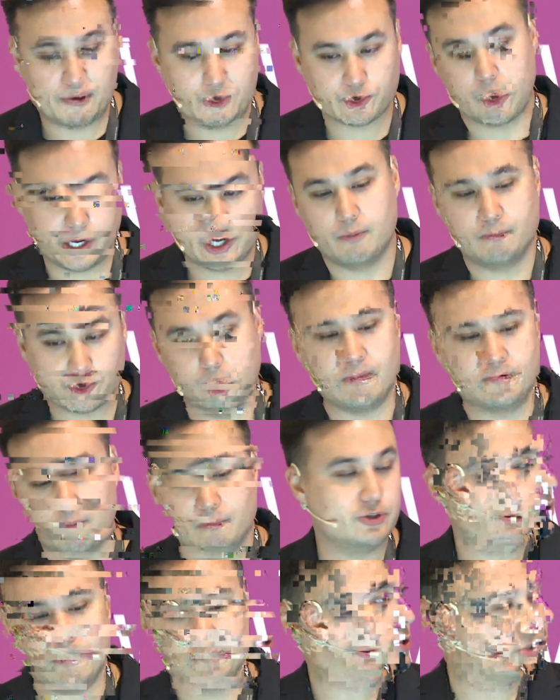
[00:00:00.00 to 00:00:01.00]
for that
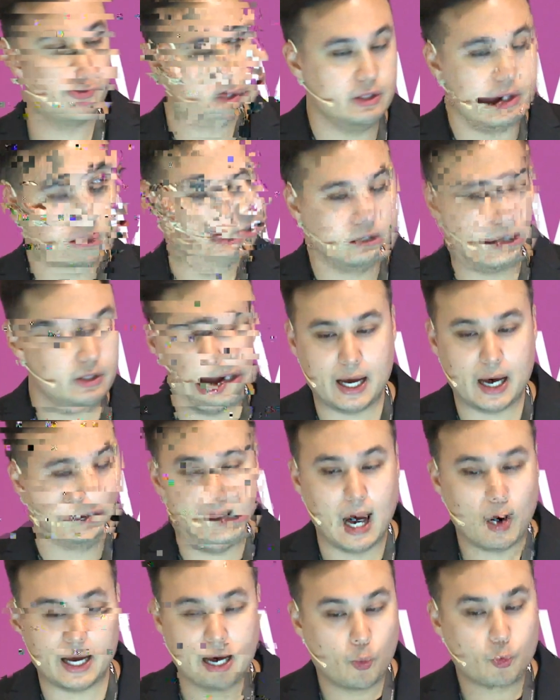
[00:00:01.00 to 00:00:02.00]
page in
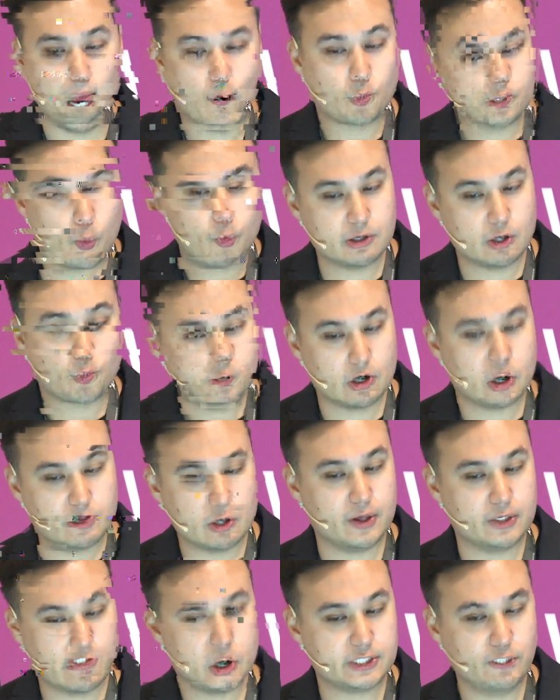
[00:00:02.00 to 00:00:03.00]
USD. And I can,
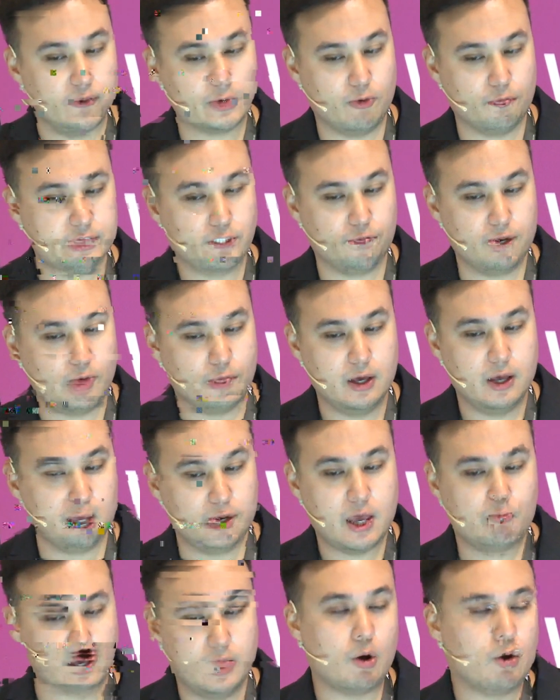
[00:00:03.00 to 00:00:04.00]
again, convert that to any
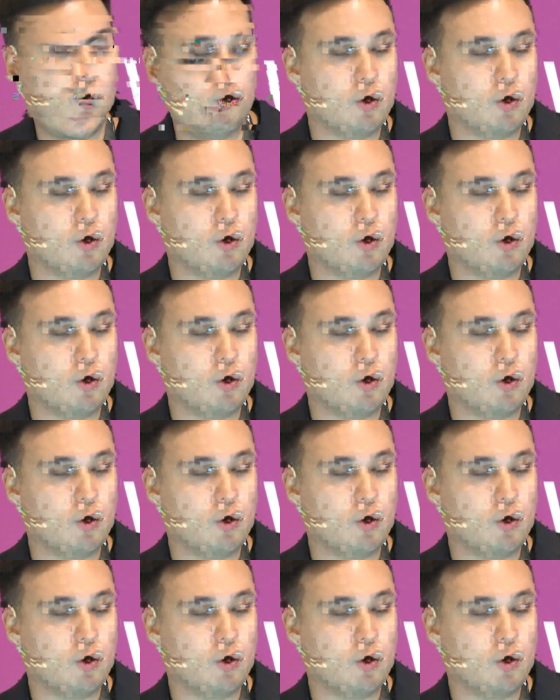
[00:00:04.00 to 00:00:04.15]
value.